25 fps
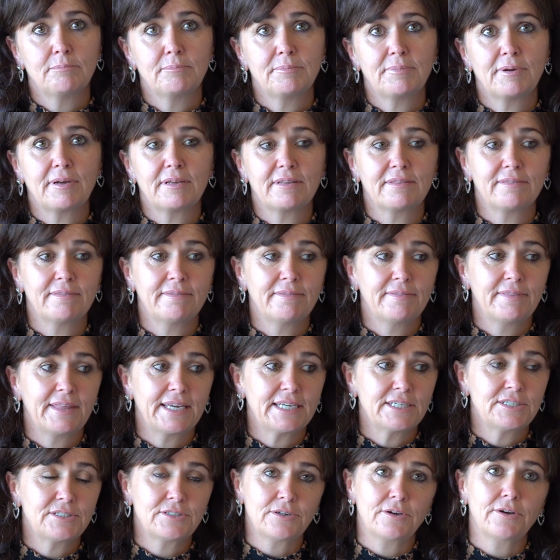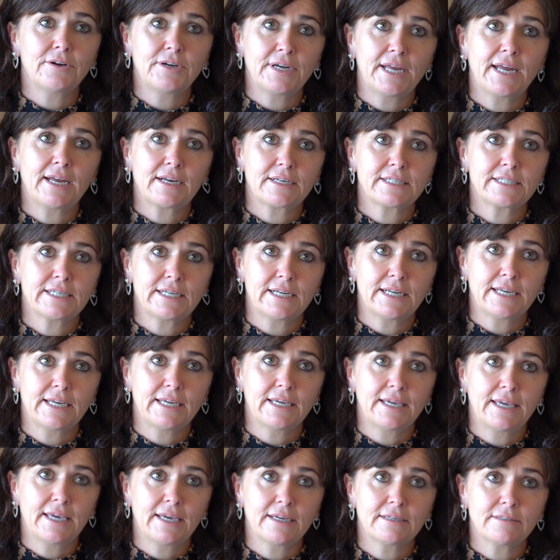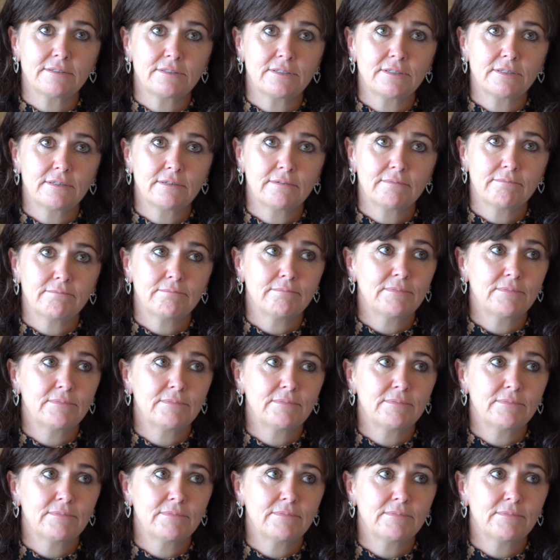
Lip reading: but they don't actually get,